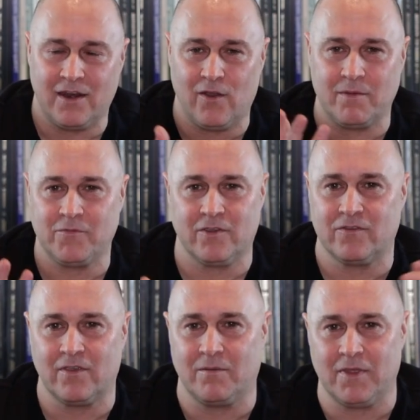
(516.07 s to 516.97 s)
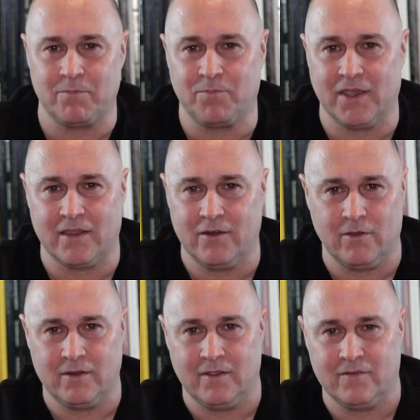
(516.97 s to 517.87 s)
You know, I'm not picking
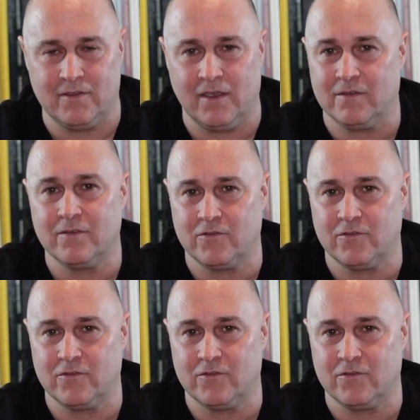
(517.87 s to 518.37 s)
on DCS.